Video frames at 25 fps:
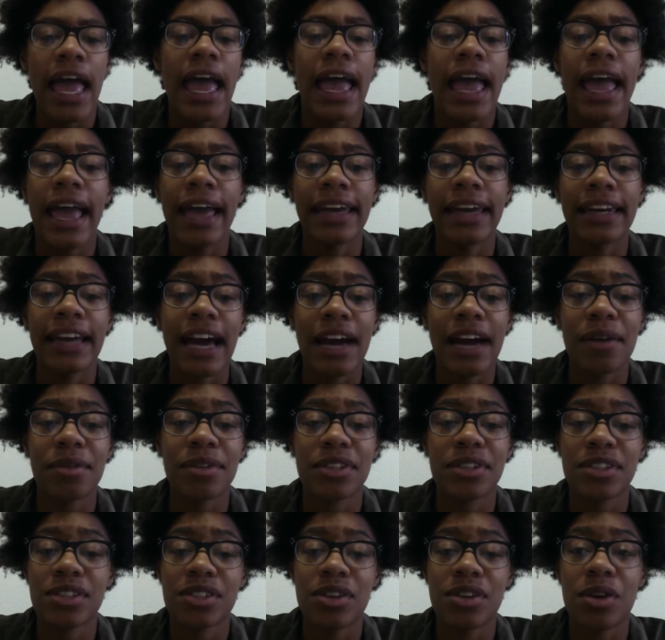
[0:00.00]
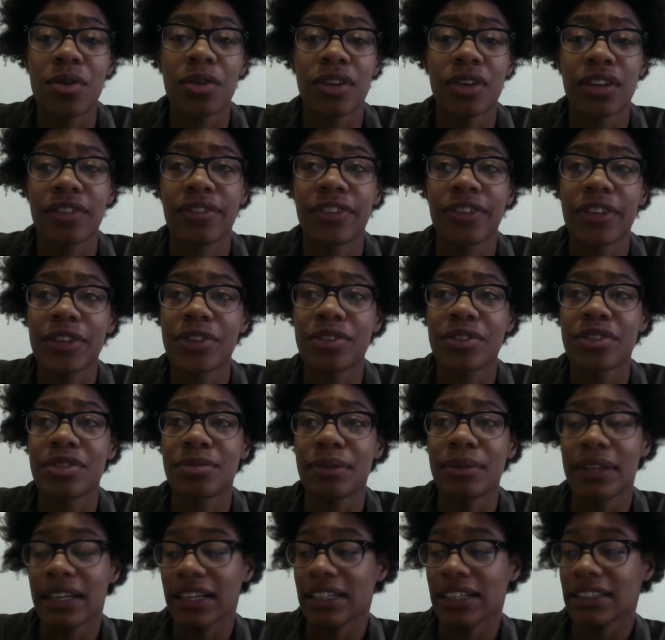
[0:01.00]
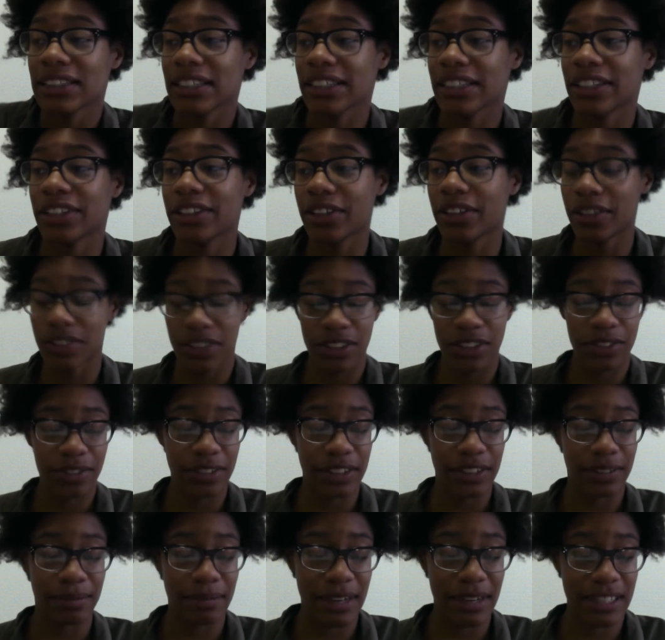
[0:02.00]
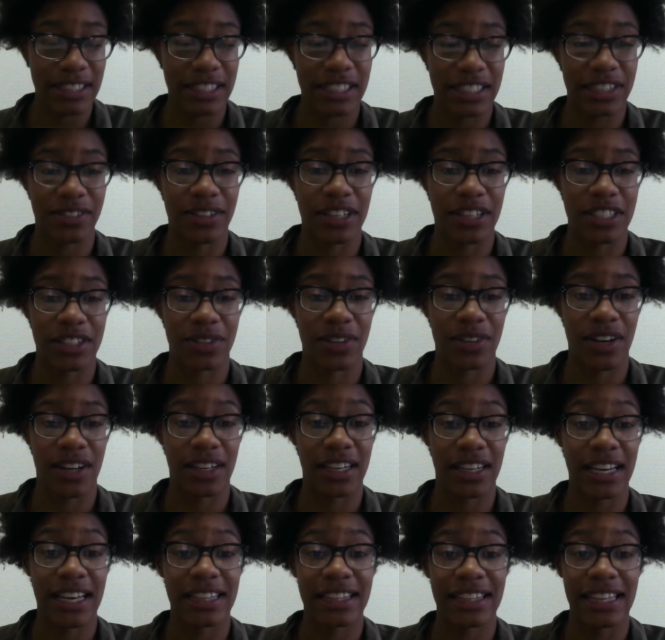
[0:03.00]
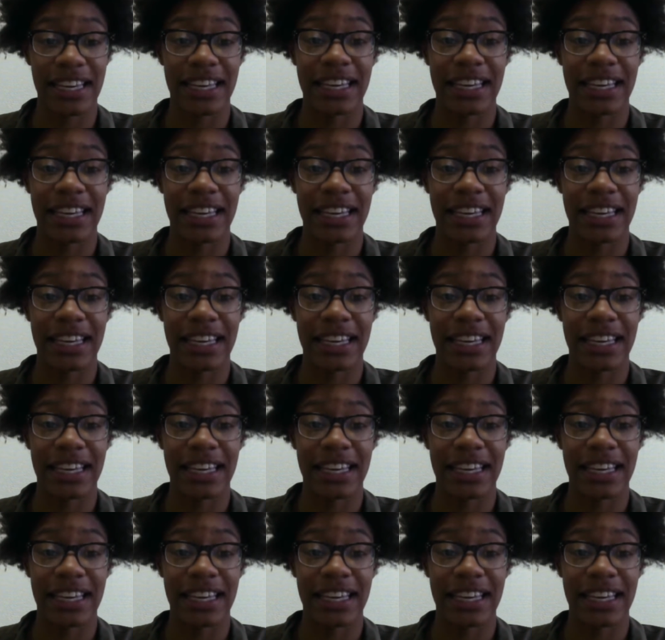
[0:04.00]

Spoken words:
And I was so confused because like you go to the Mexican restaurant and they